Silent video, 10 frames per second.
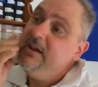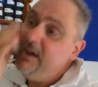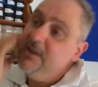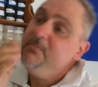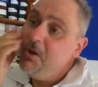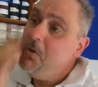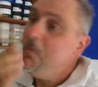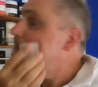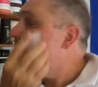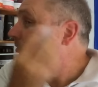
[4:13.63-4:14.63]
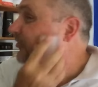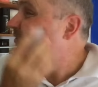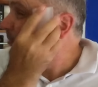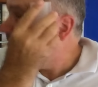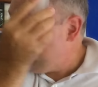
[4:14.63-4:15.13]
alum on
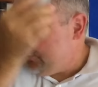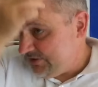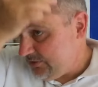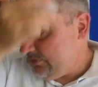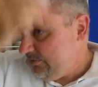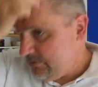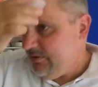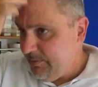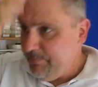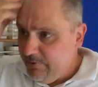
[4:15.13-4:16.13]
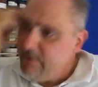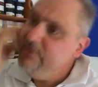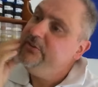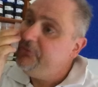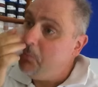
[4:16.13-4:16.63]
spots I know are
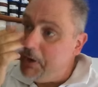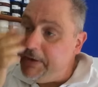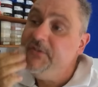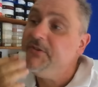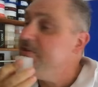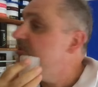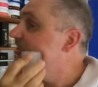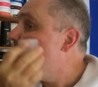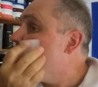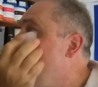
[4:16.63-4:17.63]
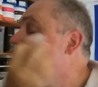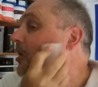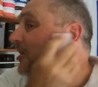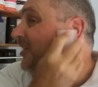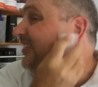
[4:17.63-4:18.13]
prone to sweating during the day,
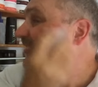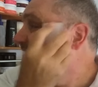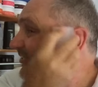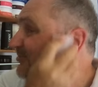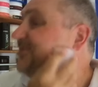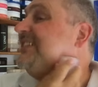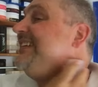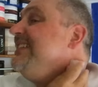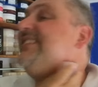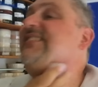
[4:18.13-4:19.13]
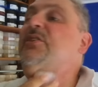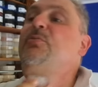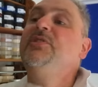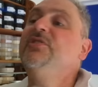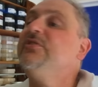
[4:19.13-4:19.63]
because this really does
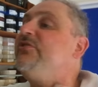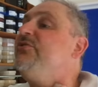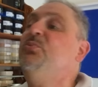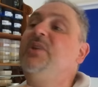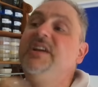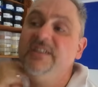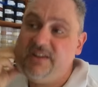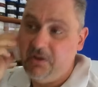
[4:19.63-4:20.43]
help you not sweat.